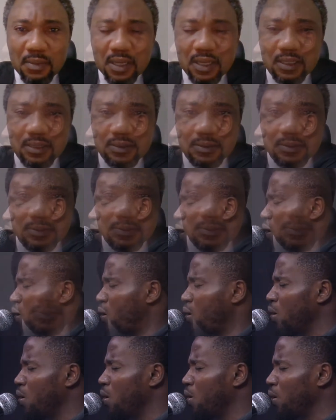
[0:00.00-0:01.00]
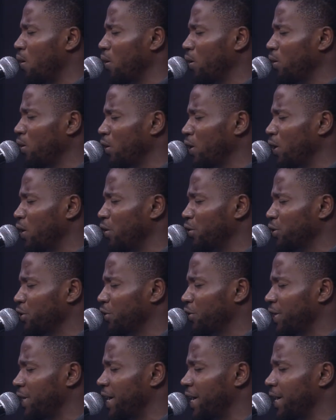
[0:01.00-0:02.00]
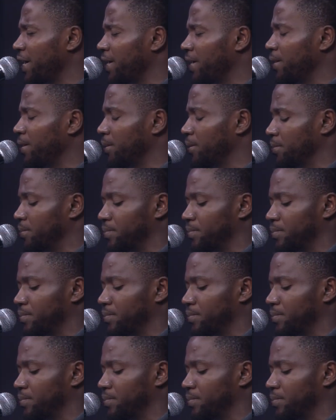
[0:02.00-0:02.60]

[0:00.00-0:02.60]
Do not call on your name